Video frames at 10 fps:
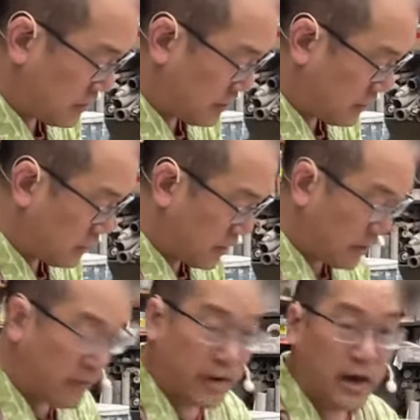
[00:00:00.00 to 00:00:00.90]
so
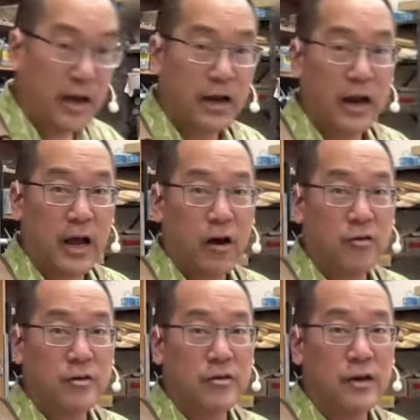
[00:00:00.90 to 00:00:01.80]
now I got it
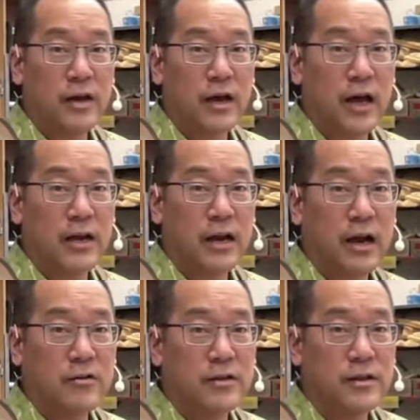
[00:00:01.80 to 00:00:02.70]
out. You see, I got it
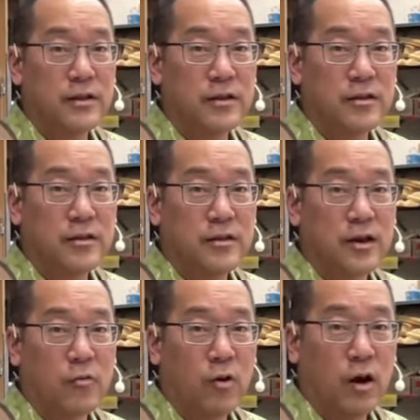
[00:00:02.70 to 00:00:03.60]
out to the distance
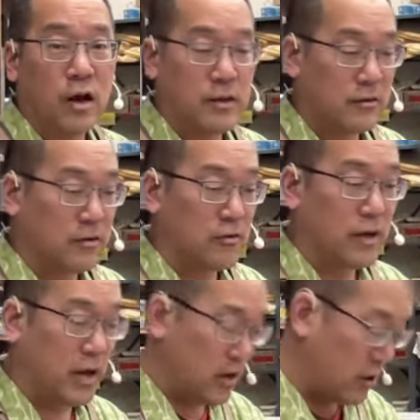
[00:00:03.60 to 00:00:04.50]
I want. So
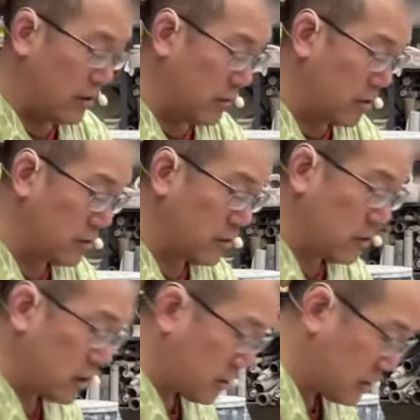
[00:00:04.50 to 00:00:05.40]
now I'm going to
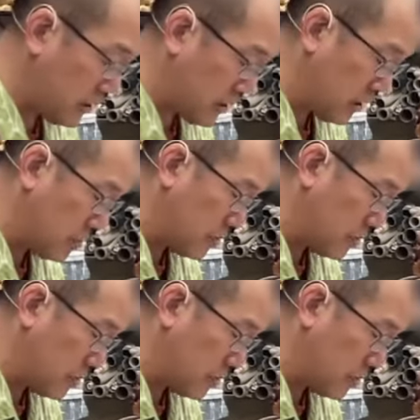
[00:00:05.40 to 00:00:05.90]
start cleaning up the